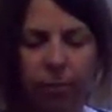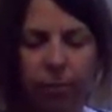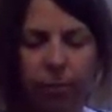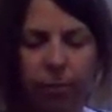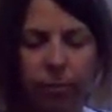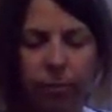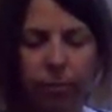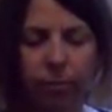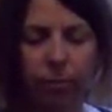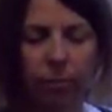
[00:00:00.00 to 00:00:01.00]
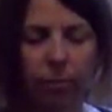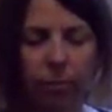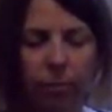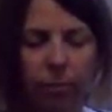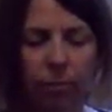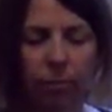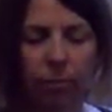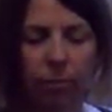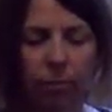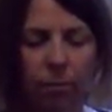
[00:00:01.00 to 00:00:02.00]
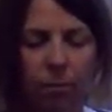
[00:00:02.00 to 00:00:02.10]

[no speech]